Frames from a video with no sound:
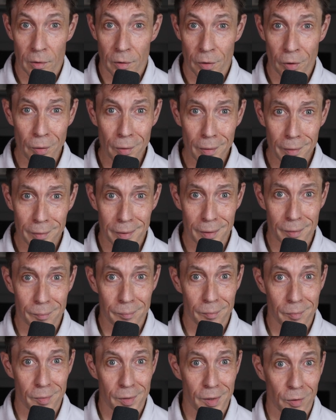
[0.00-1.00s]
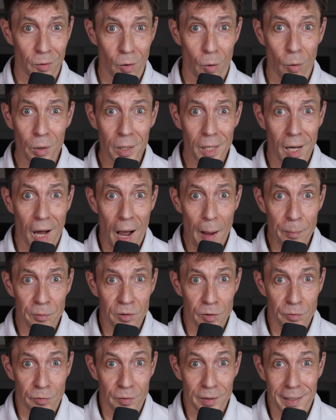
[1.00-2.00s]
Currently, their only
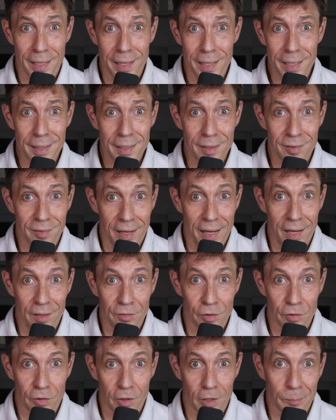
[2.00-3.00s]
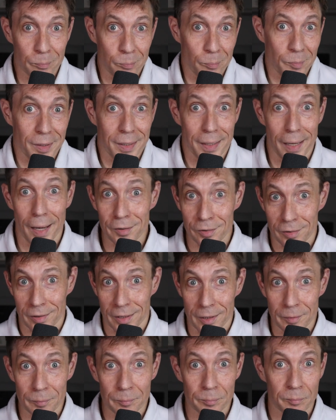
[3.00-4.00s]
options for getting these answers are
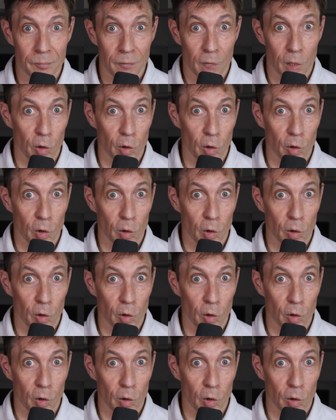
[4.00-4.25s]
guessing,